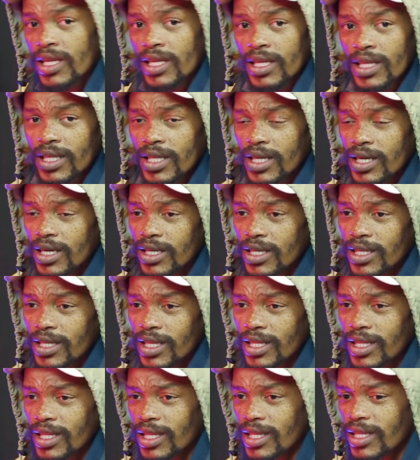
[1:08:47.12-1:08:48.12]

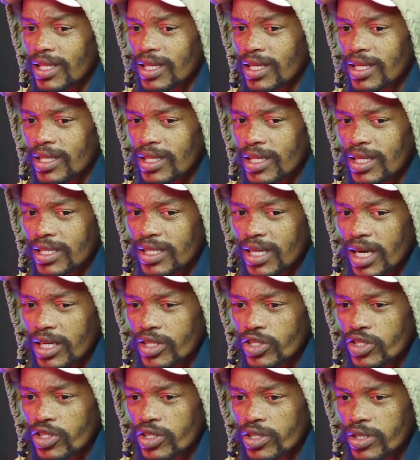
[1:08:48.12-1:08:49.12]
The
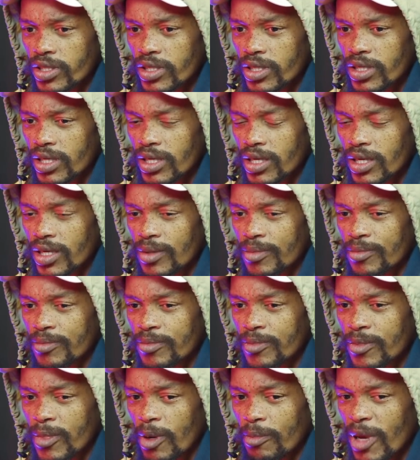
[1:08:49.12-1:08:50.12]
Dutch,
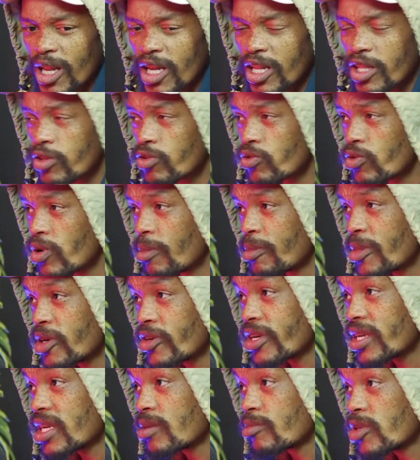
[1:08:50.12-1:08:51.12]
mainly through
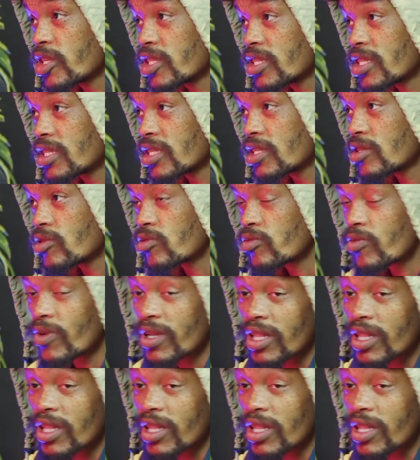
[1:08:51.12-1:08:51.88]
American businesses, where the